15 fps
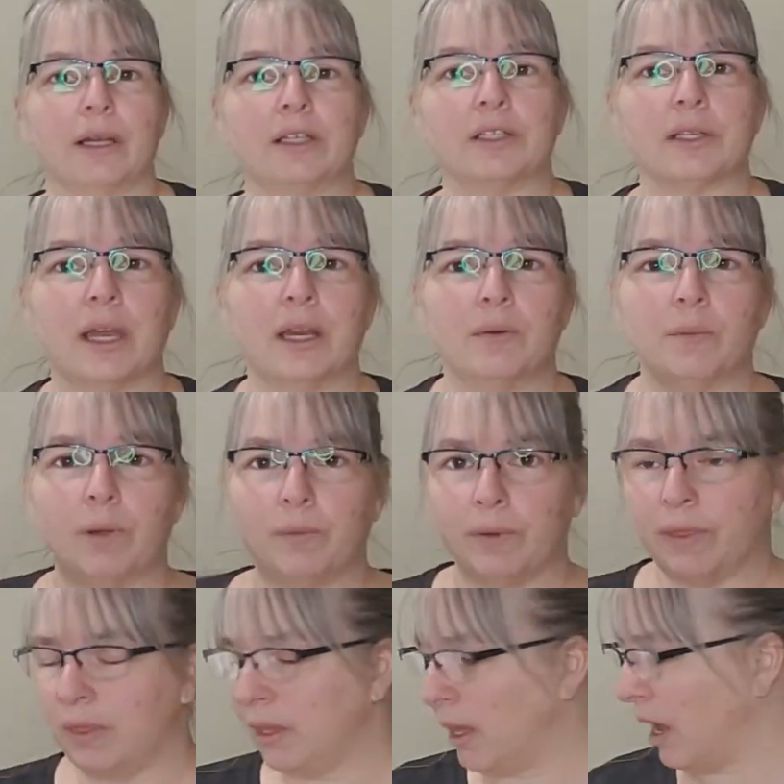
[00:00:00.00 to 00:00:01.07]
I just kind of went
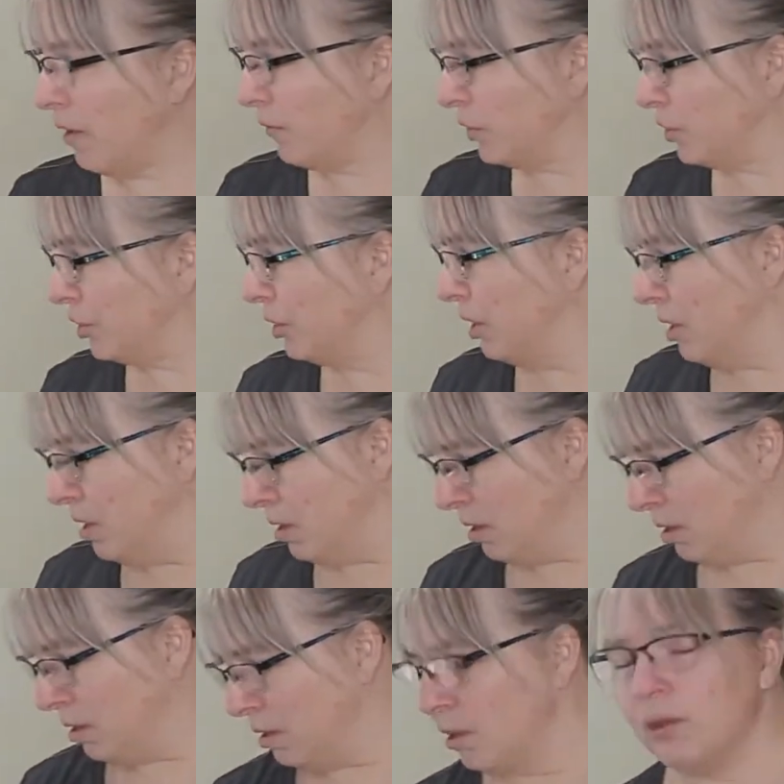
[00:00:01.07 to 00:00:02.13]
with the average
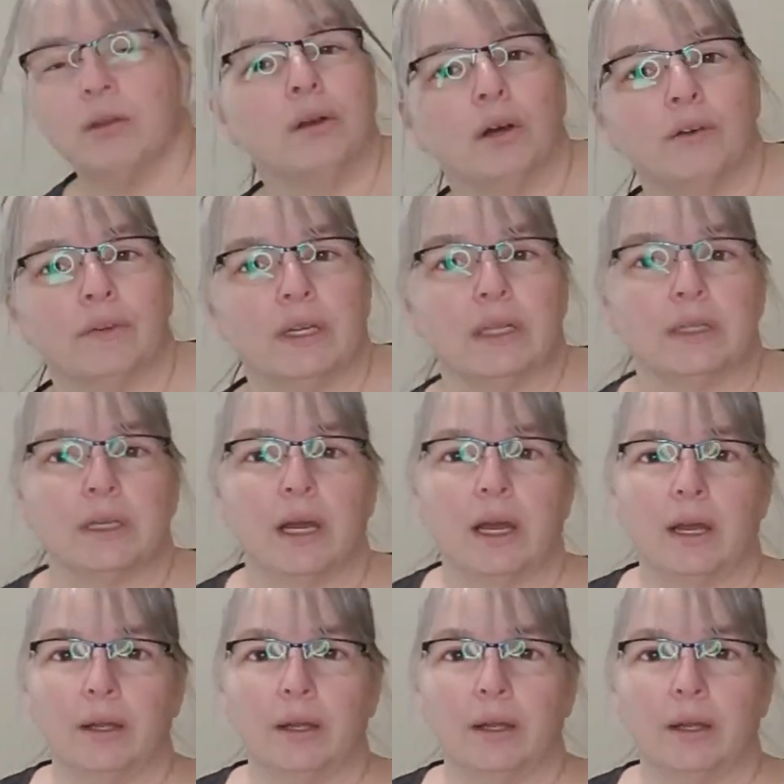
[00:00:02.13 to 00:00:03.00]
of it.